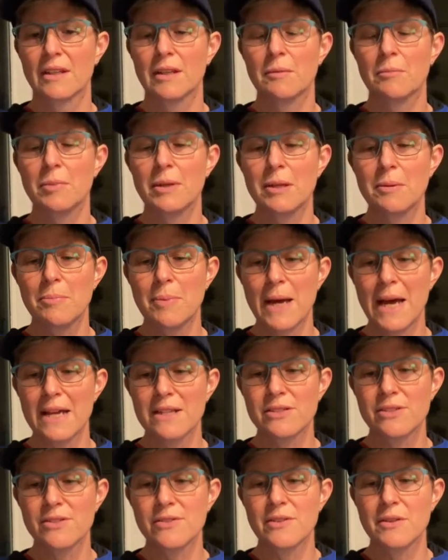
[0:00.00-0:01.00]
But he
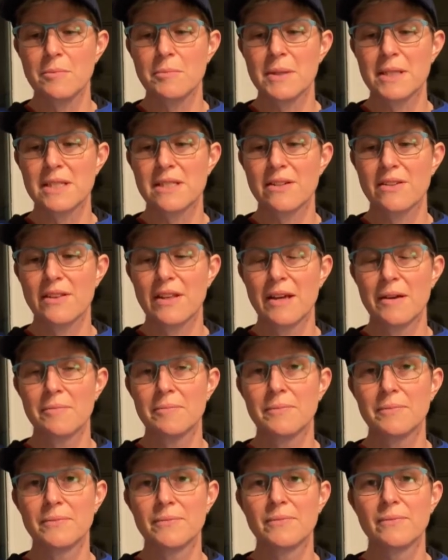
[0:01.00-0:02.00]
passed through the midst of
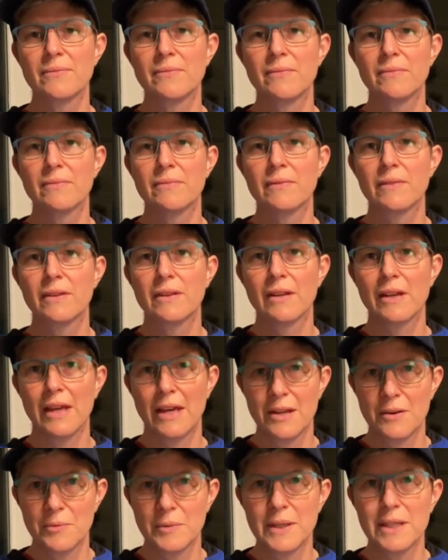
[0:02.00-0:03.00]
them
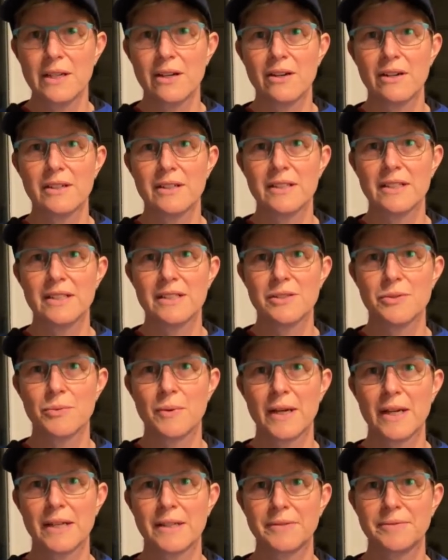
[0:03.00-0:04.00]
and went on his
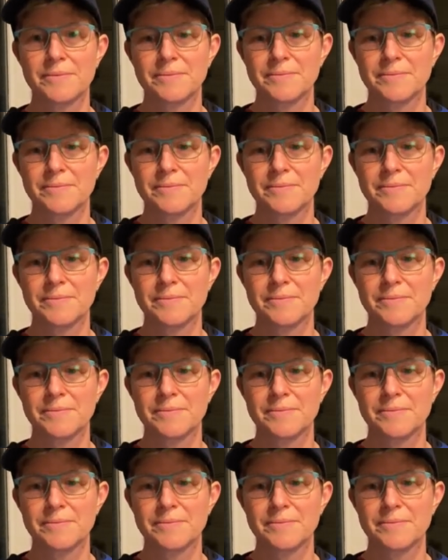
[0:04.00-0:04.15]
way.